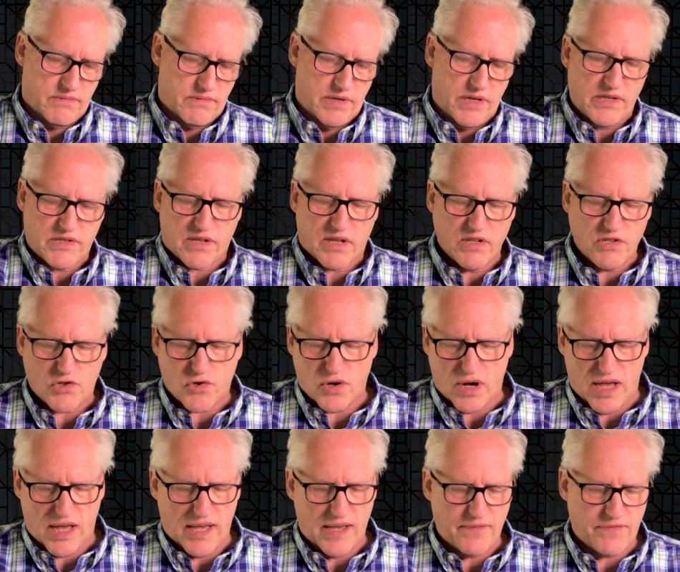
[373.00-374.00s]
He's
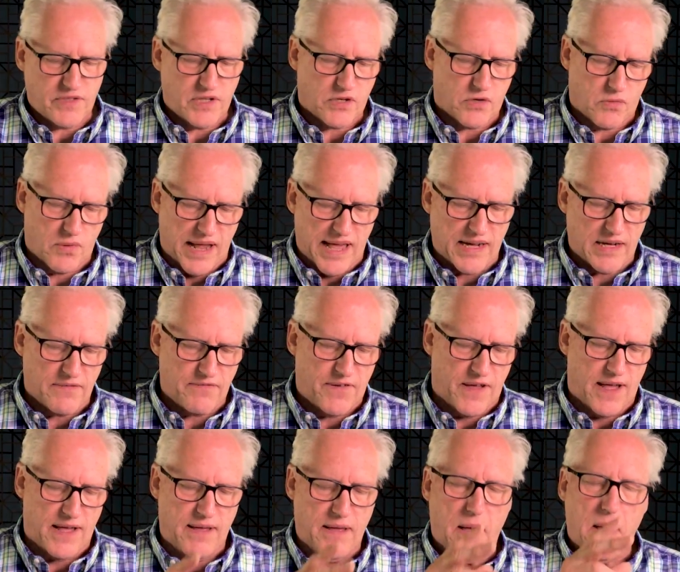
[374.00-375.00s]
contrived to
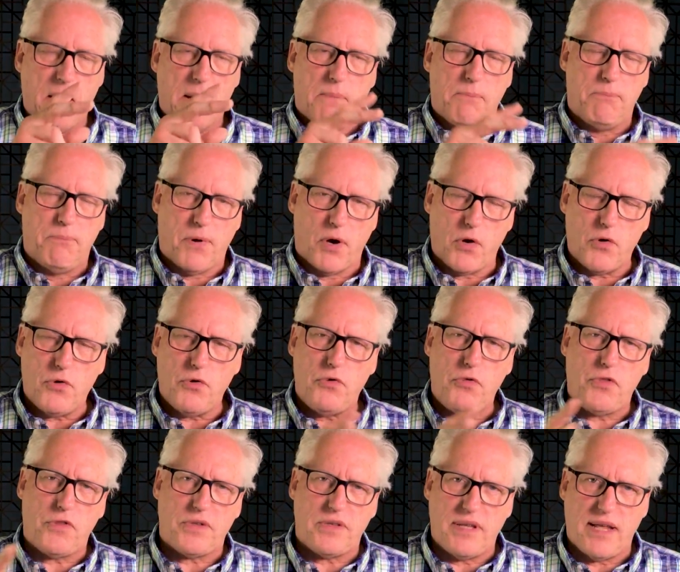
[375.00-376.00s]
gratify
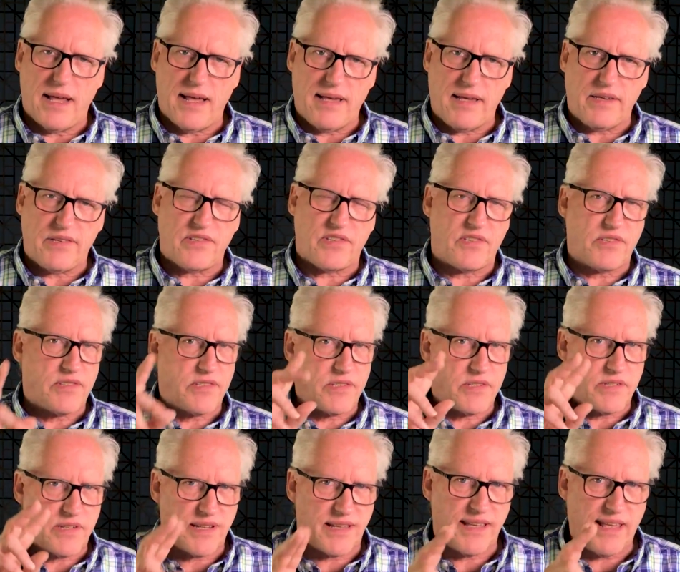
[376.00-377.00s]
both tastes
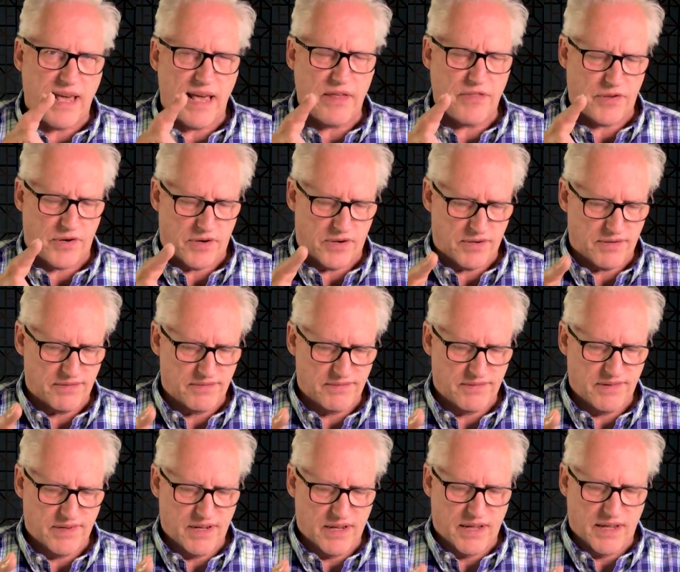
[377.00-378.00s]
together
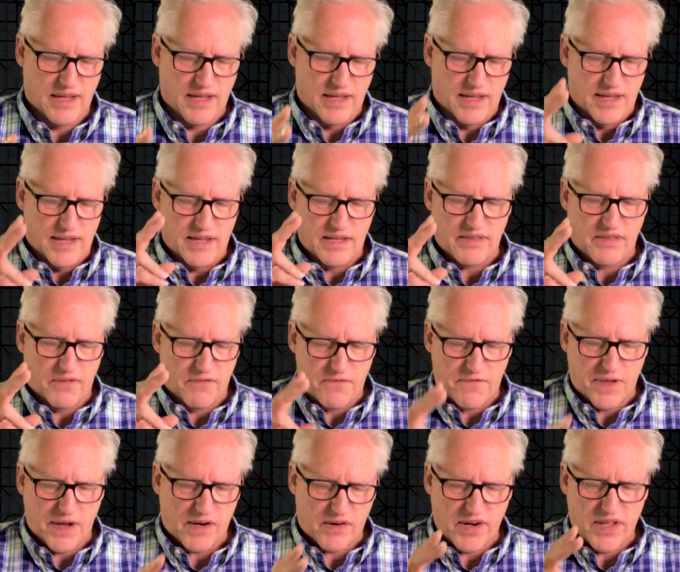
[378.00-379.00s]
in the
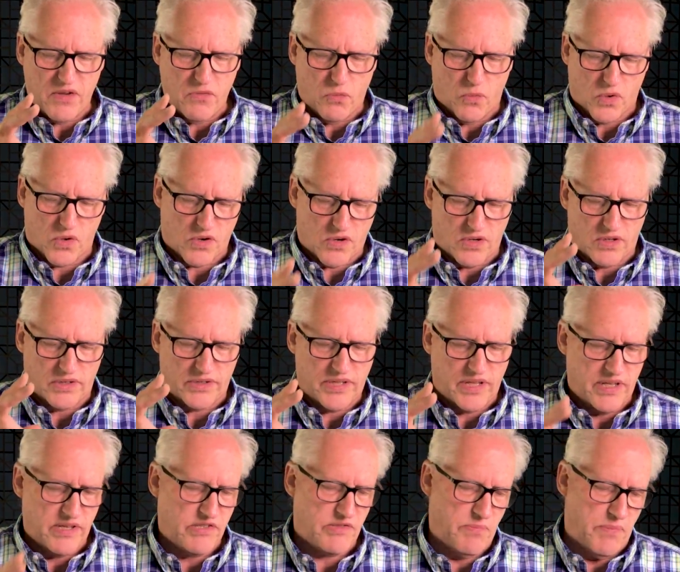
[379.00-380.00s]
very world
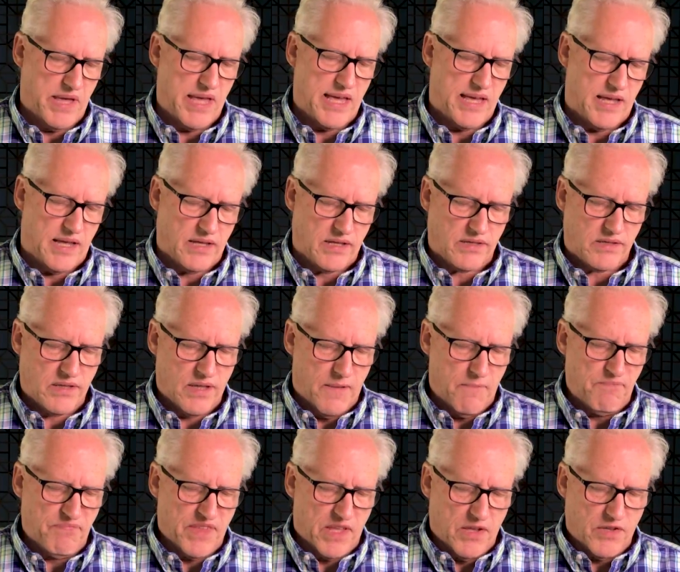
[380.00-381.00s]
he has made,
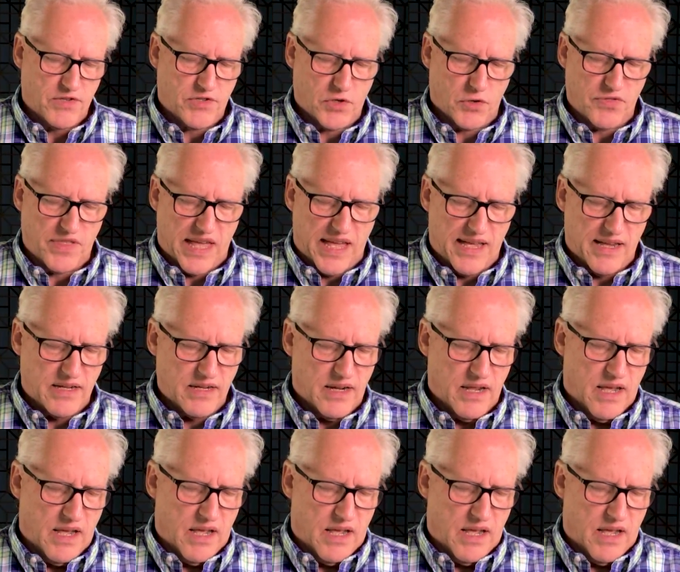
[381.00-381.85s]
so that